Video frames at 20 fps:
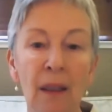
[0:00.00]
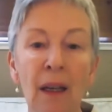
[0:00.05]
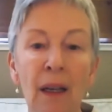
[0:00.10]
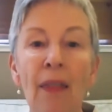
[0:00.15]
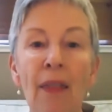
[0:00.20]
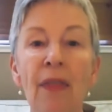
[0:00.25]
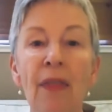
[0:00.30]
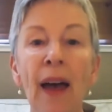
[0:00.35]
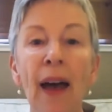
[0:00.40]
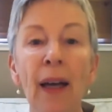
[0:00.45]

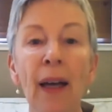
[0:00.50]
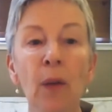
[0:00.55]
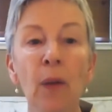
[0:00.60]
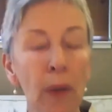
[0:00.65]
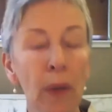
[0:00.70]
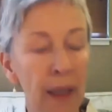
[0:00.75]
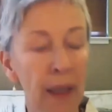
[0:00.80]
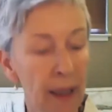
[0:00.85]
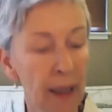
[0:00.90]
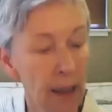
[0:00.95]
That
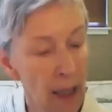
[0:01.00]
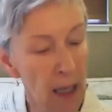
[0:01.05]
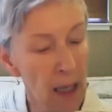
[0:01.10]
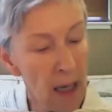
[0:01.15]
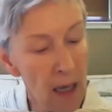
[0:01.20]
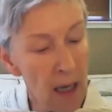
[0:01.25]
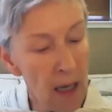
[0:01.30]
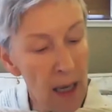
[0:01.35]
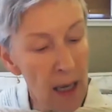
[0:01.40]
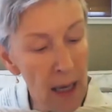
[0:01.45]
we
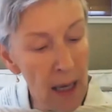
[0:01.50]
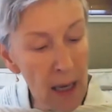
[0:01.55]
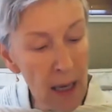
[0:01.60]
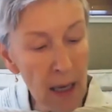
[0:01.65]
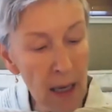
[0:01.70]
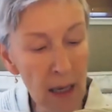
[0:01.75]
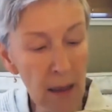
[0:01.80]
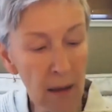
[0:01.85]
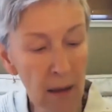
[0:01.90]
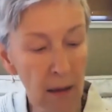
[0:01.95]

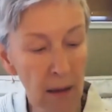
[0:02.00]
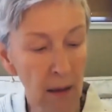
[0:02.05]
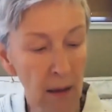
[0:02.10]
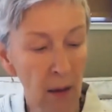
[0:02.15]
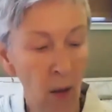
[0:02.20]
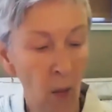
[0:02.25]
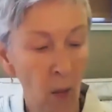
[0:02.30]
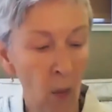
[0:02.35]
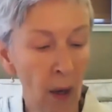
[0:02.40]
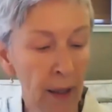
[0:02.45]
heal
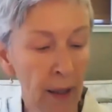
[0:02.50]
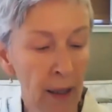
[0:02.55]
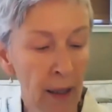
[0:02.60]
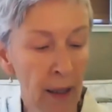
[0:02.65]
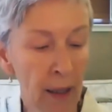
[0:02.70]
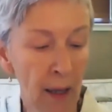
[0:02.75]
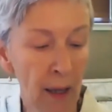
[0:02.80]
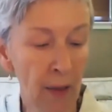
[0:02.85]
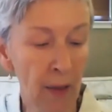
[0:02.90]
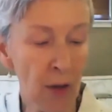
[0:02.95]
one
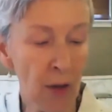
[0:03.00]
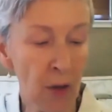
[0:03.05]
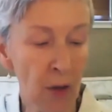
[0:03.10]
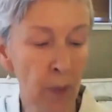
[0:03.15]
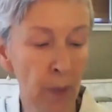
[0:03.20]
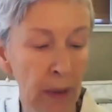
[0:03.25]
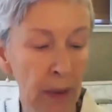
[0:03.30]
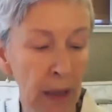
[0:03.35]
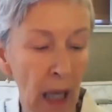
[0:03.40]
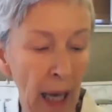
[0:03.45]
another's
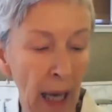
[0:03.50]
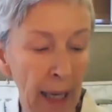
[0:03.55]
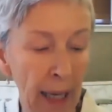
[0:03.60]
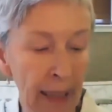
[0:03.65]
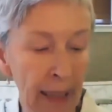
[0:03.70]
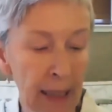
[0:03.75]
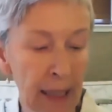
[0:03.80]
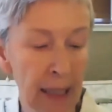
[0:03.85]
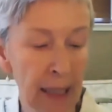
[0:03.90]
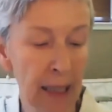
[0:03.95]

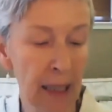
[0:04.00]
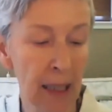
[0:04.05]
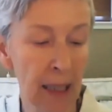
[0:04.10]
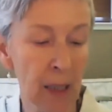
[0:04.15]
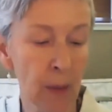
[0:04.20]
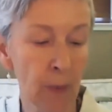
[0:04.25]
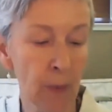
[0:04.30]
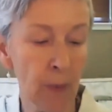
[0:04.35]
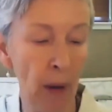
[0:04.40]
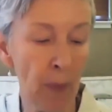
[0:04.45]

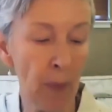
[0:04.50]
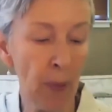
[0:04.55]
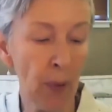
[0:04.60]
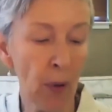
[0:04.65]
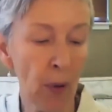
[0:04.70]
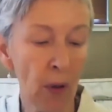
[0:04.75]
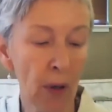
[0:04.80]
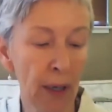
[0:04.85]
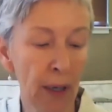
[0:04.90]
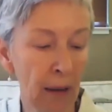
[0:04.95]
blindnesses by
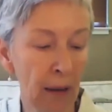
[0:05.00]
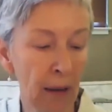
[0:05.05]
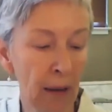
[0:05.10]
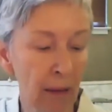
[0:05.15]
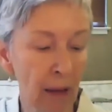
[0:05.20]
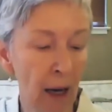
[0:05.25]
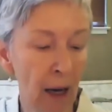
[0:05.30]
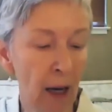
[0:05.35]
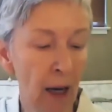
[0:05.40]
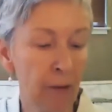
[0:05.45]
pouring
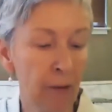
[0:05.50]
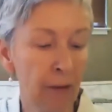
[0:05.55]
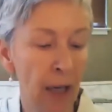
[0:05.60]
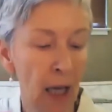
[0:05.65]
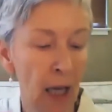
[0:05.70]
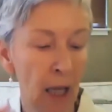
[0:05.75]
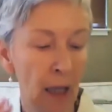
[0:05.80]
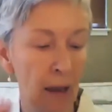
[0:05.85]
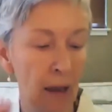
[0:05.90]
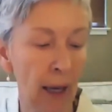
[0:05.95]
love
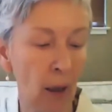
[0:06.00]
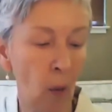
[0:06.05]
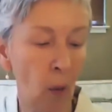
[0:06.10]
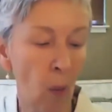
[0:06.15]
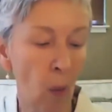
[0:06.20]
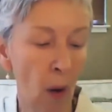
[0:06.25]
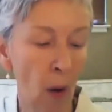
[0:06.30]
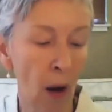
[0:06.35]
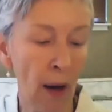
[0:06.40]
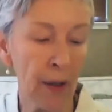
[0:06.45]
like
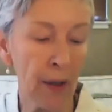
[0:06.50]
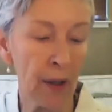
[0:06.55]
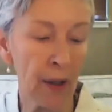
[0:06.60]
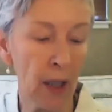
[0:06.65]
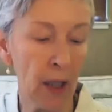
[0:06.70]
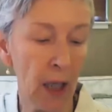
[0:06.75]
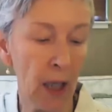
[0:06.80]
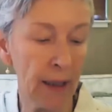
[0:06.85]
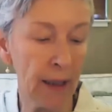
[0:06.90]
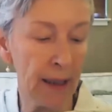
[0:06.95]
water
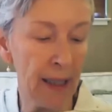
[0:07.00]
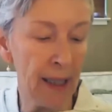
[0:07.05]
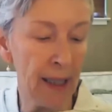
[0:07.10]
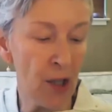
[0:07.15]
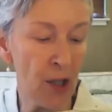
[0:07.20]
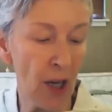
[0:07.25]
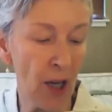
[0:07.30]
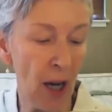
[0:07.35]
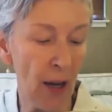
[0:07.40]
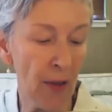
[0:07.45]
on each
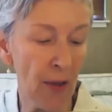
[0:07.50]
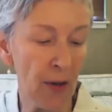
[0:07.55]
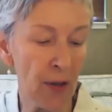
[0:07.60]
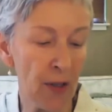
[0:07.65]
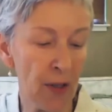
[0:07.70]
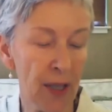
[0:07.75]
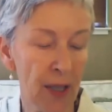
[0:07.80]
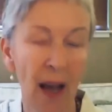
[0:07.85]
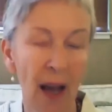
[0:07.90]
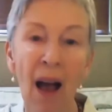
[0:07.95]

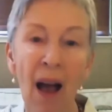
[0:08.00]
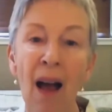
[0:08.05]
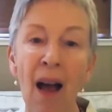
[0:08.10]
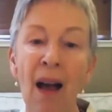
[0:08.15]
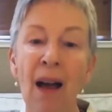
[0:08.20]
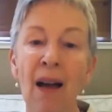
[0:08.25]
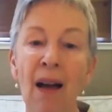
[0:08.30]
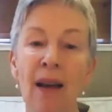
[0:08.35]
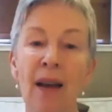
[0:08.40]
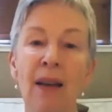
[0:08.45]
other's
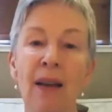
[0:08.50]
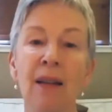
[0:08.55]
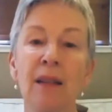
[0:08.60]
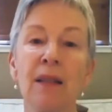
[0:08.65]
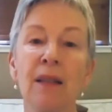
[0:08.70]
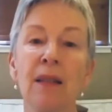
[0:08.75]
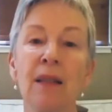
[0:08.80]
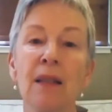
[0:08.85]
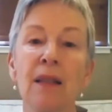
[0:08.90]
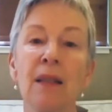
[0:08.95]

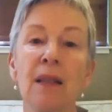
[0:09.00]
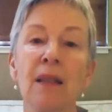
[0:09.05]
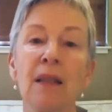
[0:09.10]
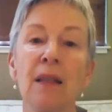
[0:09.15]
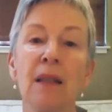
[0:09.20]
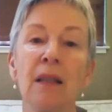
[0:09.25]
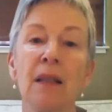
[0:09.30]
eyes.